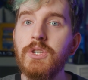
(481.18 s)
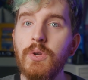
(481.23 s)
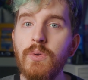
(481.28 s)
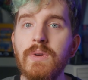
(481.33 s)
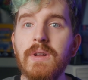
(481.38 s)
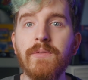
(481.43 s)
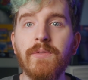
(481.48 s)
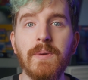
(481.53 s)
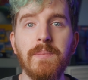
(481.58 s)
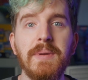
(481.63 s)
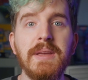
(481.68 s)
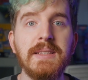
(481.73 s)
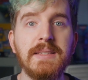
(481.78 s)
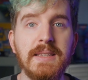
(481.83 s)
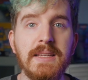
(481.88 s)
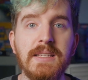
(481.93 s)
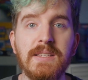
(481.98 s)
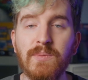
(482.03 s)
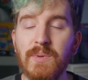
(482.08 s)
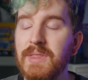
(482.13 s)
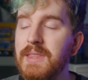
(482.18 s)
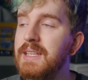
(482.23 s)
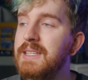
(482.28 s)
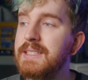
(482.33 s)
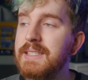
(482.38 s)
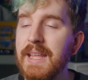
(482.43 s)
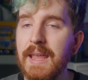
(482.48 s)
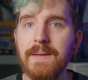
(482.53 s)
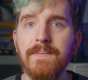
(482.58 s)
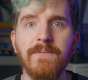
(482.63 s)
two different P Cs with the
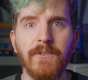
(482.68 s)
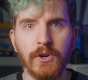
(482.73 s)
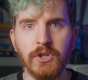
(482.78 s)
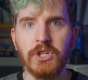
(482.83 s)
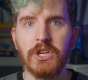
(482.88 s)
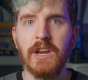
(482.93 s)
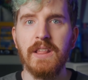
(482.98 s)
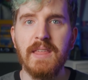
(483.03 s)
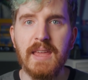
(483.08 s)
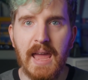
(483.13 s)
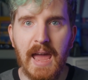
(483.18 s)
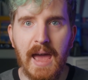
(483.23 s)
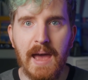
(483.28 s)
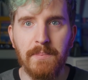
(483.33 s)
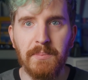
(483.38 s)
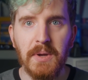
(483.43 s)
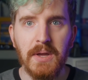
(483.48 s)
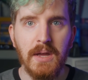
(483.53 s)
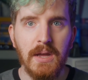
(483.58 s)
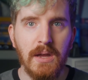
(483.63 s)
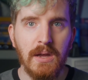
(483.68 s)
same version of the app